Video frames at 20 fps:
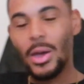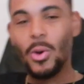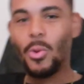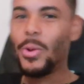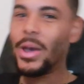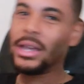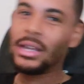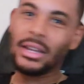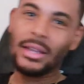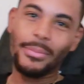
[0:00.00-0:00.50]

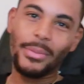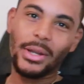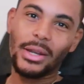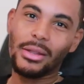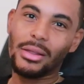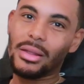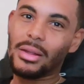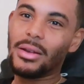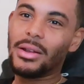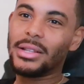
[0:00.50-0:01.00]
waking up at
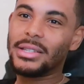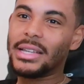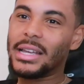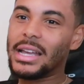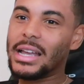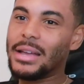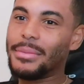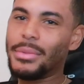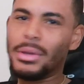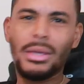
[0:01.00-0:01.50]
a certain
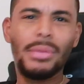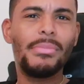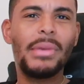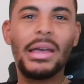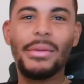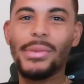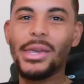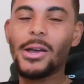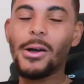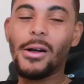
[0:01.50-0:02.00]
time, it
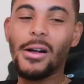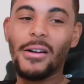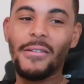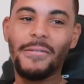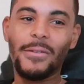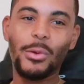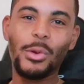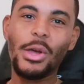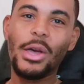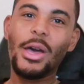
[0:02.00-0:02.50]
might be
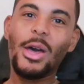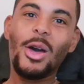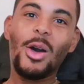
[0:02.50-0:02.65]
awful.